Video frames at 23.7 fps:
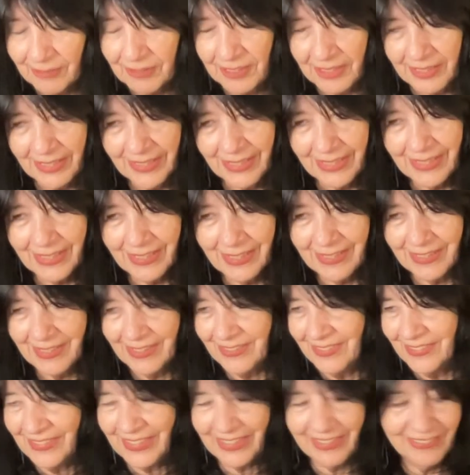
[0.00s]
was thinking, though,
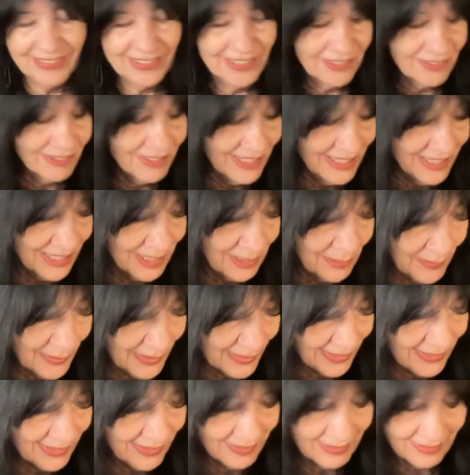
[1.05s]
and I was reading
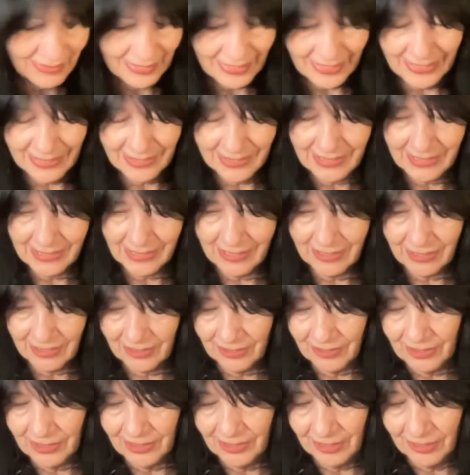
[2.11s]
about
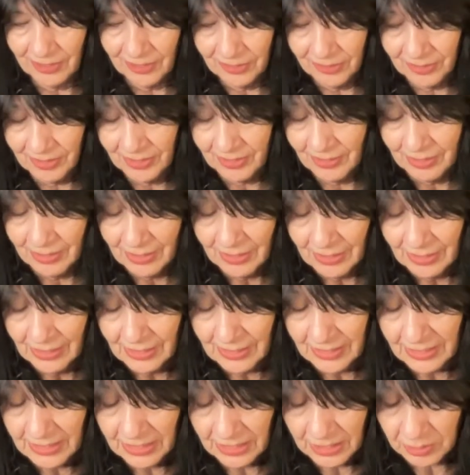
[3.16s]
ancestors, who are
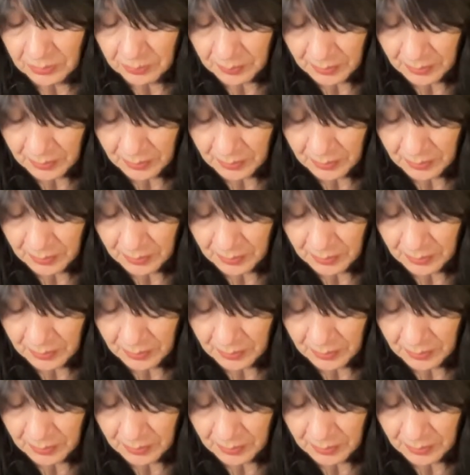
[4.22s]
these